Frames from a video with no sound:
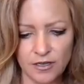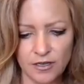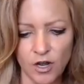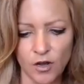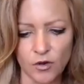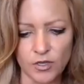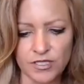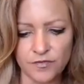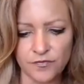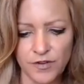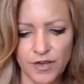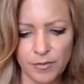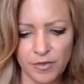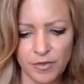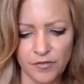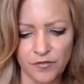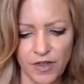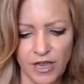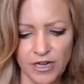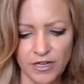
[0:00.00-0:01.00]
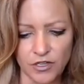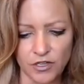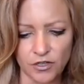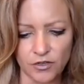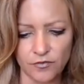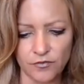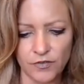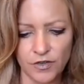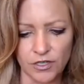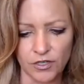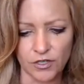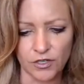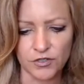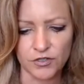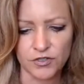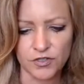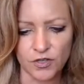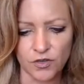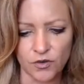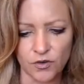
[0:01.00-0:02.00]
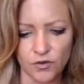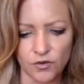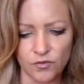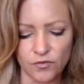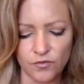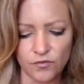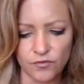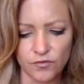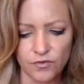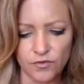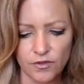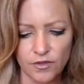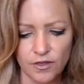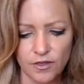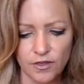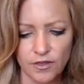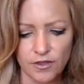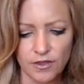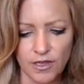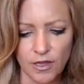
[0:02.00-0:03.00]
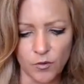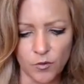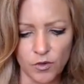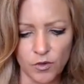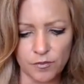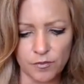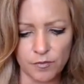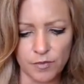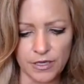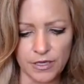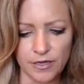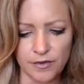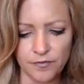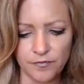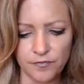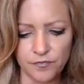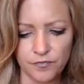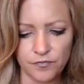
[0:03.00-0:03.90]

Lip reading: No, it's a family vineyard. So that wouldn't be